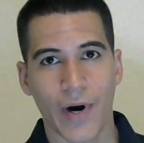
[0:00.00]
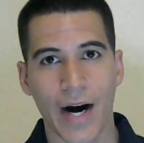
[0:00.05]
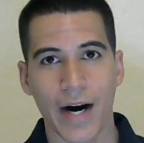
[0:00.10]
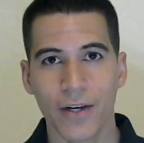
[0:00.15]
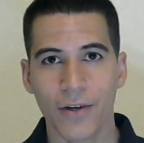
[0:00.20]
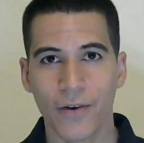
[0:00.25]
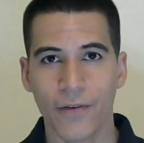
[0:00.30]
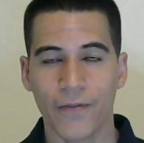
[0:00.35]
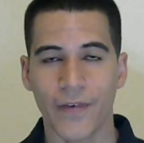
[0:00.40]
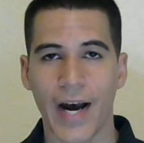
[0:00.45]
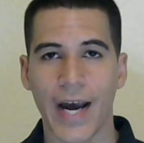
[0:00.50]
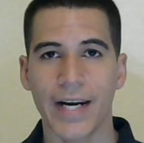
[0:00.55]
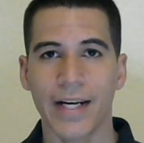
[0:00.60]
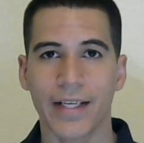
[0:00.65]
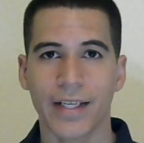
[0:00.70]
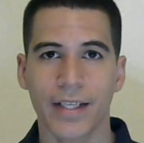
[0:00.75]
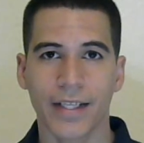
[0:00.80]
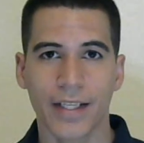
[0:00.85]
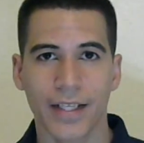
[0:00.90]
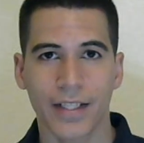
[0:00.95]
are you
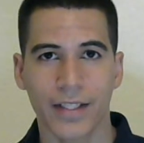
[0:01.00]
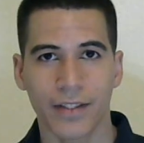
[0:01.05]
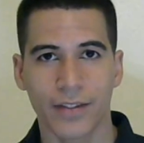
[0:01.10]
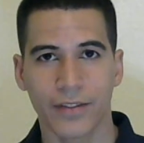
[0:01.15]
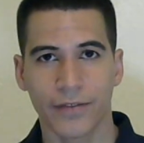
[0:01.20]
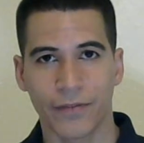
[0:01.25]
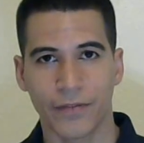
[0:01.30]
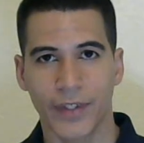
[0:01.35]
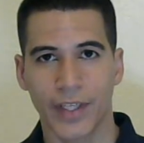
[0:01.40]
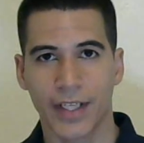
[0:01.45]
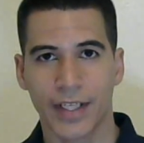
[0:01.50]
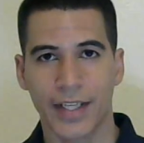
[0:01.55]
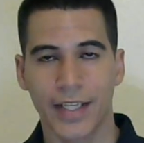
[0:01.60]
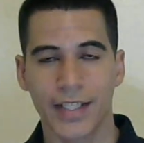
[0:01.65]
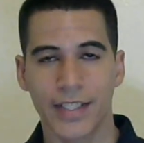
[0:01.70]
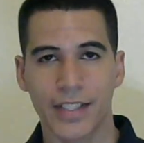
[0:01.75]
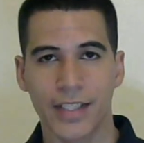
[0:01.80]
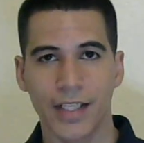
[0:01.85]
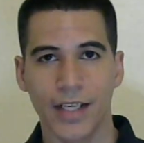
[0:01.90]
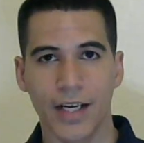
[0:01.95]
fighting
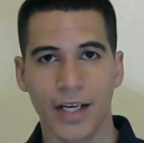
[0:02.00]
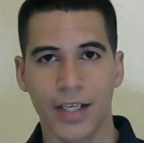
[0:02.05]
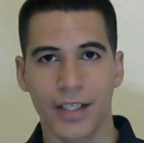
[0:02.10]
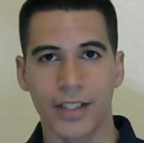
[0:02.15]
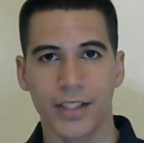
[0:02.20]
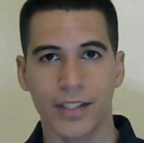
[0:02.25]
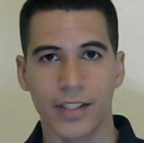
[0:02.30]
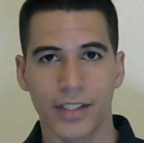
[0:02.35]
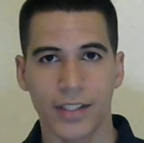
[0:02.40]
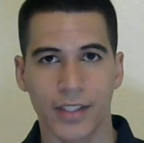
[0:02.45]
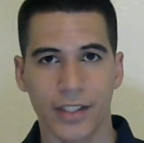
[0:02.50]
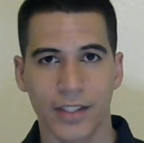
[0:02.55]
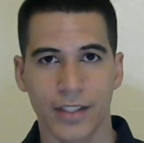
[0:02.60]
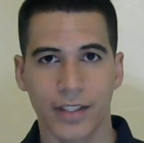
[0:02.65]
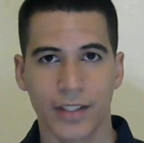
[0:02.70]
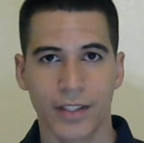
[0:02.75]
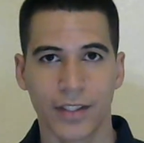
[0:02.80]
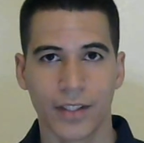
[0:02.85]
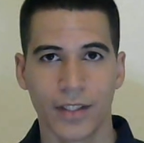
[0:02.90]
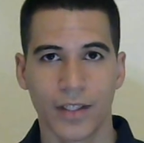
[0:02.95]
against us
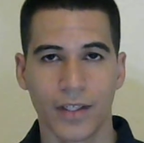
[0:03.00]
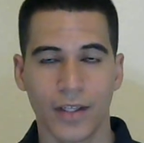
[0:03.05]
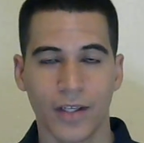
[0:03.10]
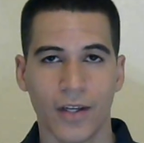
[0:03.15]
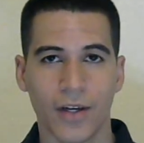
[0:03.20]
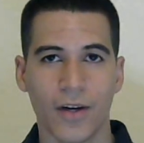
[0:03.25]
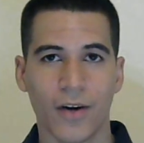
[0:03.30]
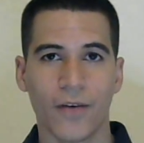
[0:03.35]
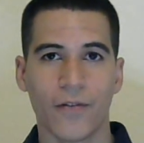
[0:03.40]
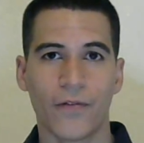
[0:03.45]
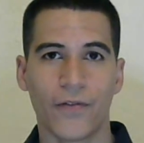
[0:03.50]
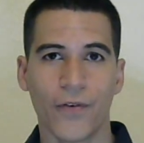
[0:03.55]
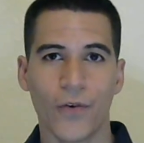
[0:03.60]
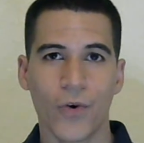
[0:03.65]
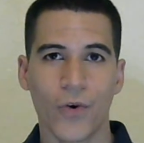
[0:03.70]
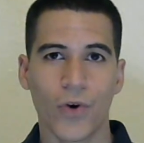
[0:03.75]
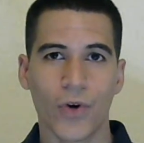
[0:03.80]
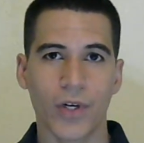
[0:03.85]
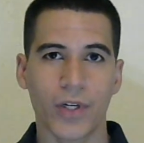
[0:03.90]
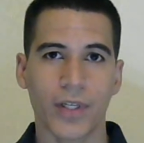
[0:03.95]

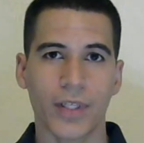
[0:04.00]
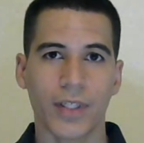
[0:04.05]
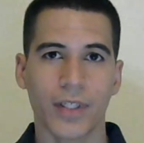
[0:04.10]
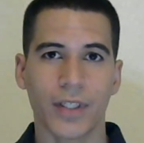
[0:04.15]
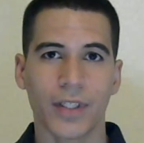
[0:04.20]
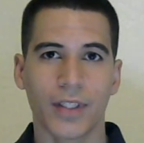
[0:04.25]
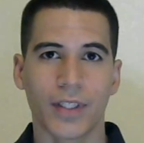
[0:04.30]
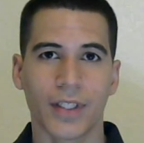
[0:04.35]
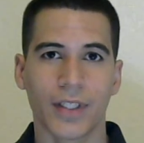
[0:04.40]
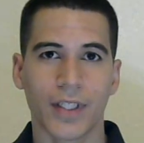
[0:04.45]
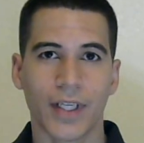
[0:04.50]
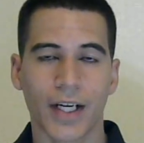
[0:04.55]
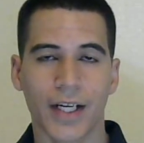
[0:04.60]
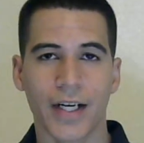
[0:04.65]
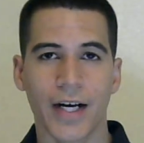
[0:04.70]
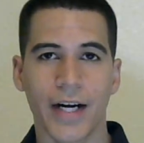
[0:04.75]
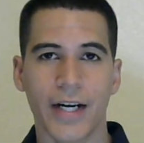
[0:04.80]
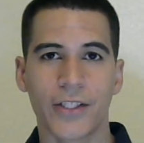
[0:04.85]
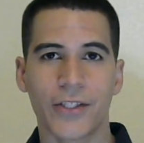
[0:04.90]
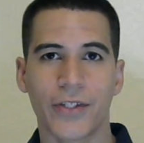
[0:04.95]
for a
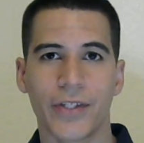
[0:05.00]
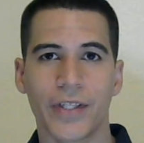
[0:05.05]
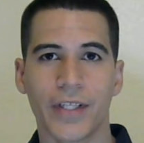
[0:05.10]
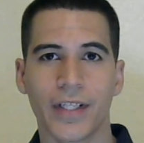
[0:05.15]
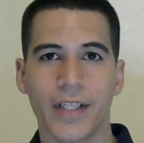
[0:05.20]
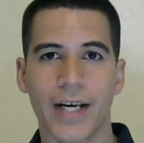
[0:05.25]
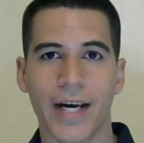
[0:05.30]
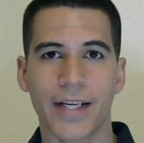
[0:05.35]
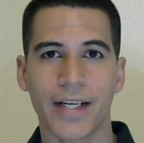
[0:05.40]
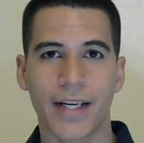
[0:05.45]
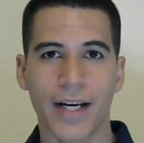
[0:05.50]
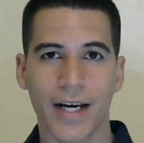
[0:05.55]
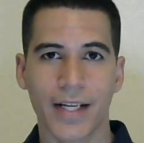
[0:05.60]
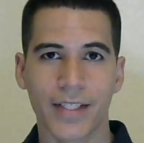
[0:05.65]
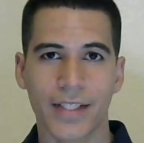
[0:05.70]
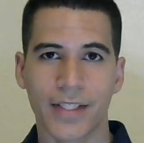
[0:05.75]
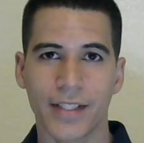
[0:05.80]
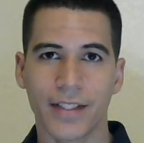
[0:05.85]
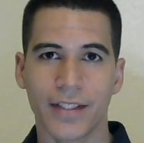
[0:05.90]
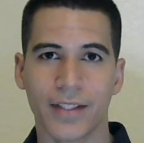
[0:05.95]
country that
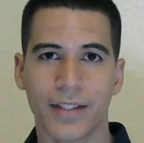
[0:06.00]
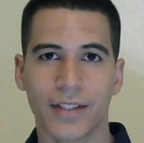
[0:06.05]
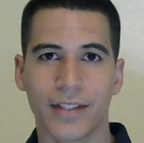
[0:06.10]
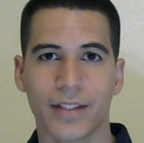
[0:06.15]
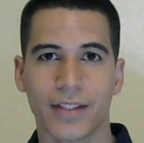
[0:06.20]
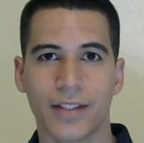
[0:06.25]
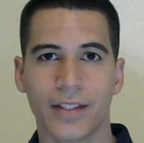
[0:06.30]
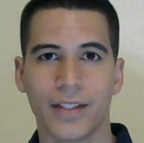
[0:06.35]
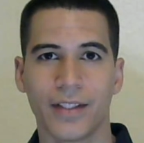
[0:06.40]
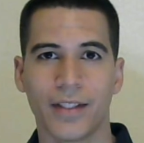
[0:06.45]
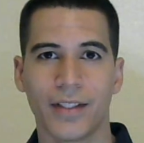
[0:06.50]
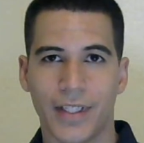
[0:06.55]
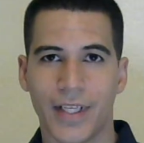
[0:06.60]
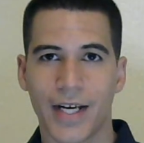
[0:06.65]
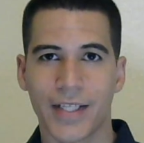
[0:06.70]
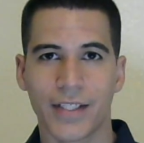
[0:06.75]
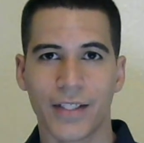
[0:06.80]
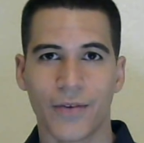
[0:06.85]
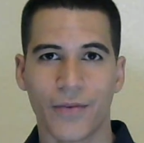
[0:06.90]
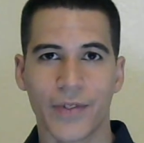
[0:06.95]

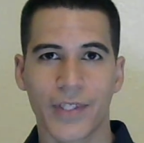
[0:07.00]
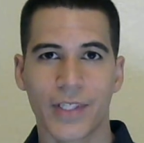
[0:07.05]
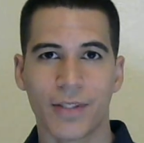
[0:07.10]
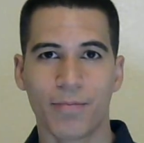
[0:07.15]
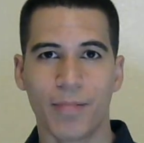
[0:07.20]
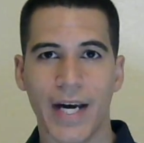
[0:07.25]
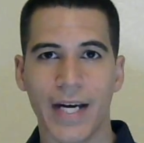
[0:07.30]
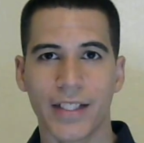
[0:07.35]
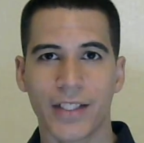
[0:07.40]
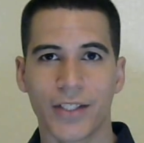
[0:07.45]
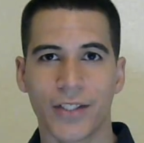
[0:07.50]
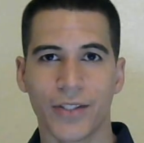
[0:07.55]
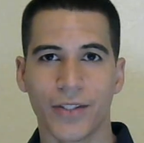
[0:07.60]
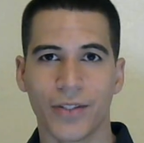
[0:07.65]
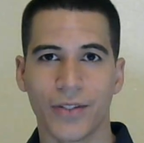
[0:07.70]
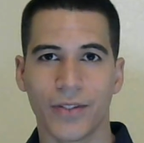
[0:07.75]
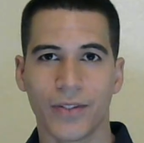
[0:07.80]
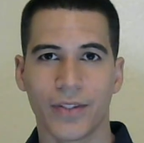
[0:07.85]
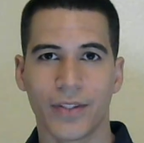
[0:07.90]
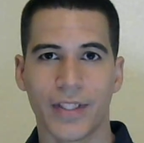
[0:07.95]
doesn't respect
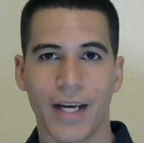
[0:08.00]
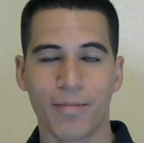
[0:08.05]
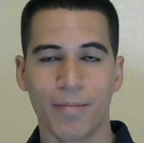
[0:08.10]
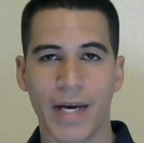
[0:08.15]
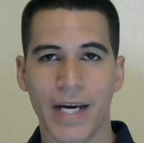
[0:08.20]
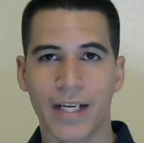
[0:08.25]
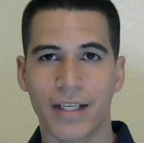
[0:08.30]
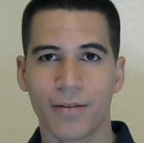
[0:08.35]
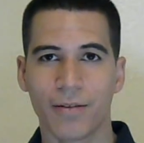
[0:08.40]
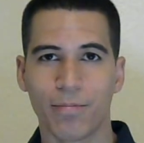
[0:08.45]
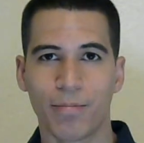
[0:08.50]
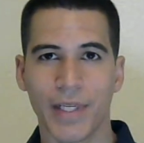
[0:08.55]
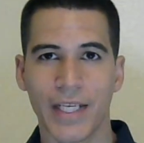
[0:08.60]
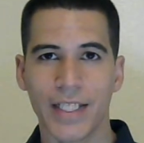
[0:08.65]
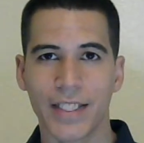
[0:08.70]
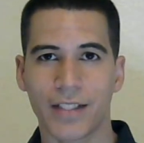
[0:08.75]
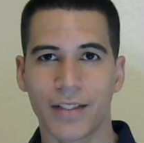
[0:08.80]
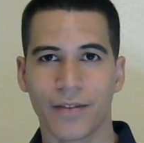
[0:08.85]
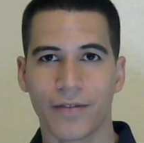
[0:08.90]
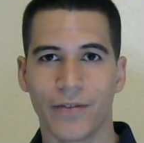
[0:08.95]
you? They make a
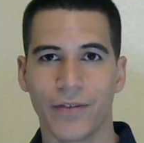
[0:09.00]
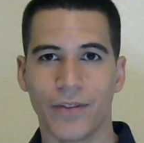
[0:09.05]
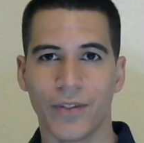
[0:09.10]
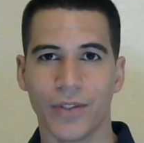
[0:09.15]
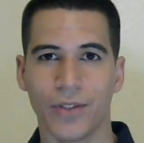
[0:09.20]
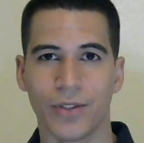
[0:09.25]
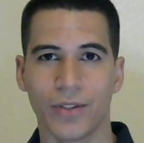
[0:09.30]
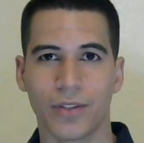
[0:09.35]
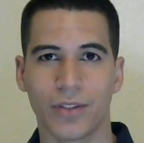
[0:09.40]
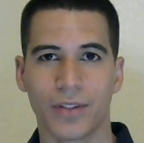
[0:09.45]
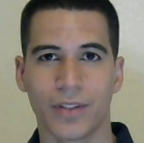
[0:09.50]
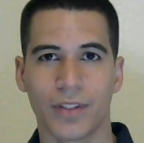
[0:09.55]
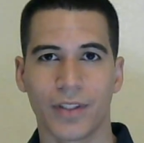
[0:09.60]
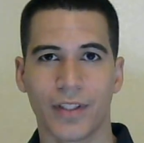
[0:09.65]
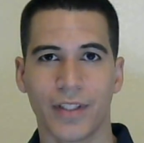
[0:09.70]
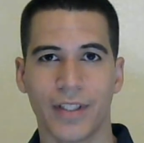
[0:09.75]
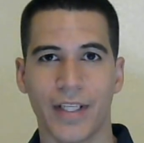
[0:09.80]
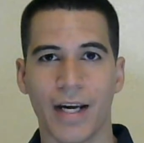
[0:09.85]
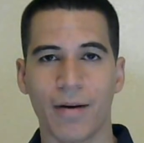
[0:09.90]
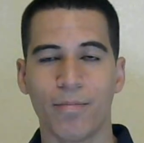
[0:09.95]
beast of you.
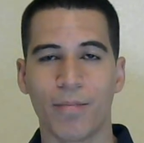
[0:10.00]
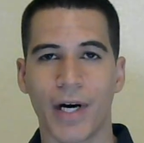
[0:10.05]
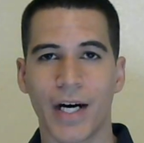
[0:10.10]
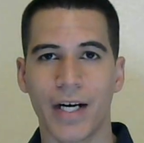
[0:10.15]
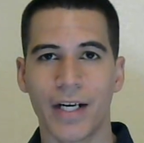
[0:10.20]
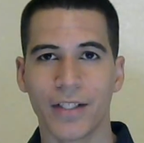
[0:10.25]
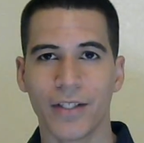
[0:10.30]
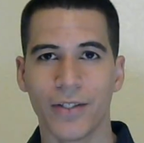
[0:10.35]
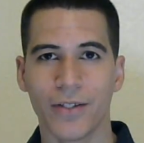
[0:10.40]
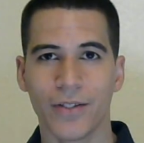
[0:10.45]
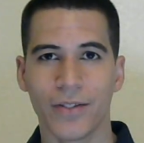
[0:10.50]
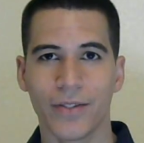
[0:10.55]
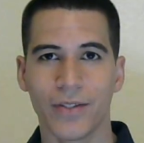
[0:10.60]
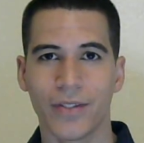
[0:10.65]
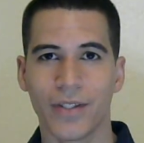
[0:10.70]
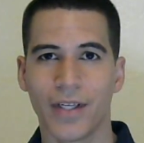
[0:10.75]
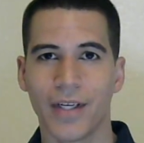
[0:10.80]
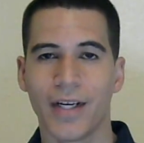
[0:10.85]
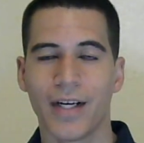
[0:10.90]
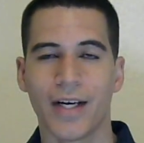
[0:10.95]
They burn you,
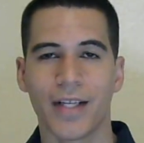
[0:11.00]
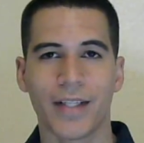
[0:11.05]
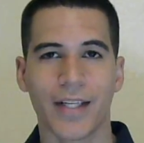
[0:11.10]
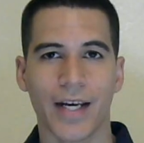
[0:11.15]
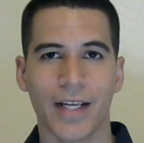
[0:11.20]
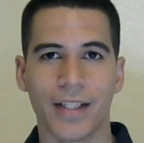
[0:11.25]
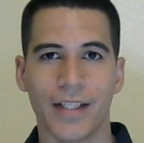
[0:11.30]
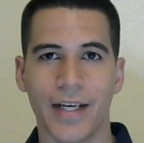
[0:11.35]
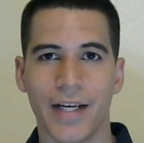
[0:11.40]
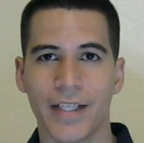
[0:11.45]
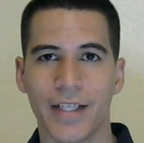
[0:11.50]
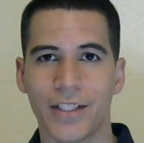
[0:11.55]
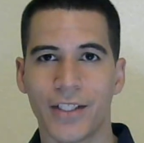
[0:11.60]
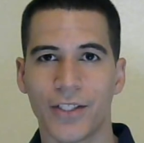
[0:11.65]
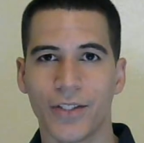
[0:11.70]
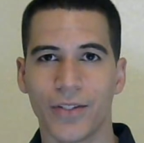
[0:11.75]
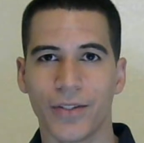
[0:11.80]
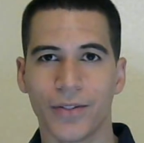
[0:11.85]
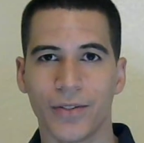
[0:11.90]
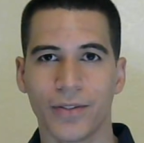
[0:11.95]
they lynch
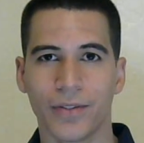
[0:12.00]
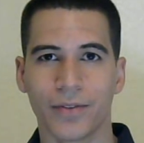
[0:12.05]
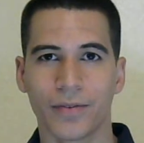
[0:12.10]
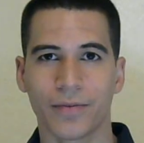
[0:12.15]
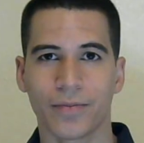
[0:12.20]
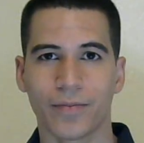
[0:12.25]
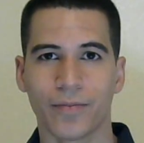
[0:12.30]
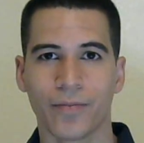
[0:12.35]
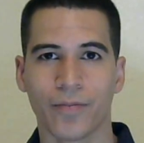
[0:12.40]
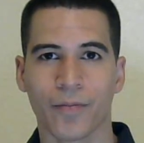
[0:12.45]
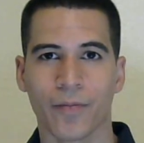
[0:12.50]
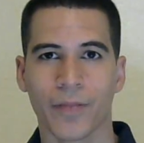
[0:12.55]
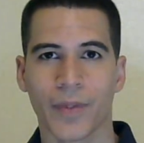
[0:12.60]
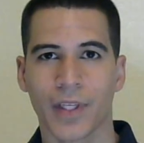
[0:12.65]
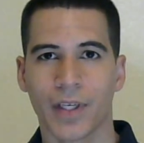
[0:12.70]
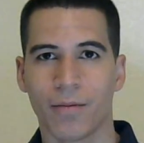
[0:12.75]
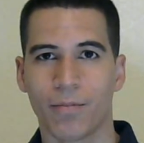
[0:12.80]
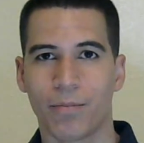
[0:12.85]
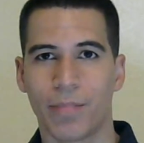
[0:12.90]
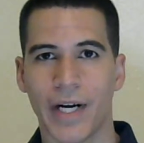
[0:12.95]
you,
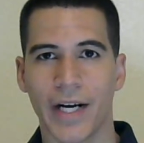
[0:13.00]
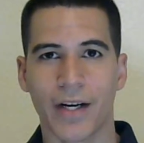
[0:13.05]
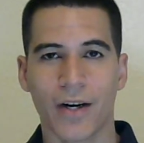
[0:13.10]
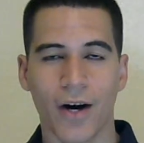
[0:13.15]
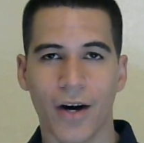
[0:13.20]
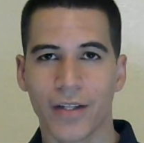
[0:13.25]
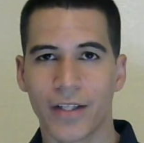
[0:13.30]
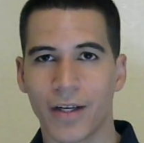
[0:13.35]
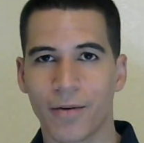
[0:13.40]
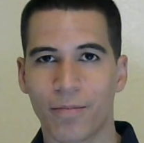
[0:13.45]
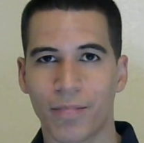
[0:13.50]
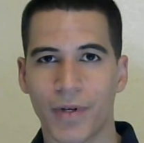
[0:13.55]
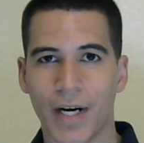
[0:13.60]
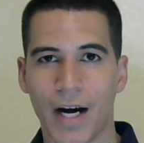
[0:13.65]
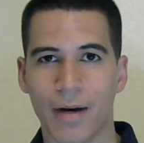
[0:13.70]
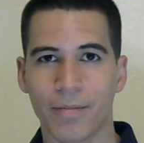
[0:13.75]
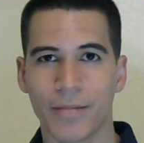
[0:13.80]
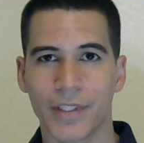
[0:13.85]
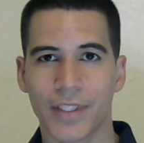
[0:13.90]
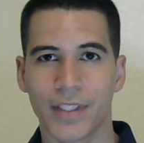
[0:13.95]
break all their
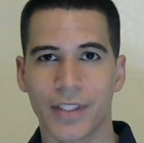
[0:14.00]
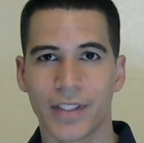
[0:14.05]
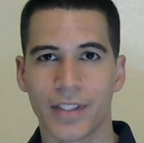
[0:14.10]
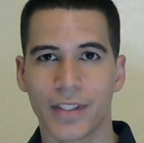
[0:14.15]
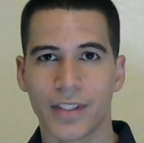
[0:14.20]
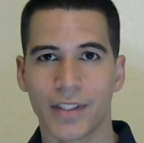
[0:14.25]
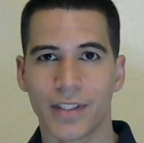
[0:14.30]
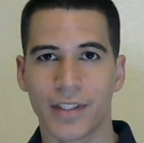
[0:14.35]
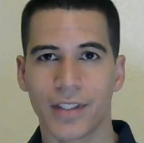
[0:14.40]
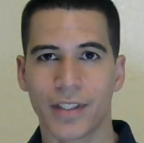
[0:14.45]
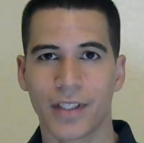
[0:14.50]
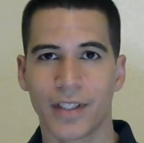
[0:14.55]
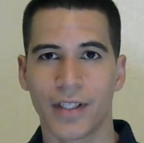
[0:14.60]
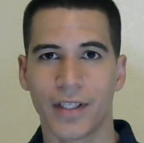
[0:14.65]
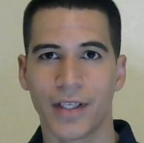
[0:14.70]
promises.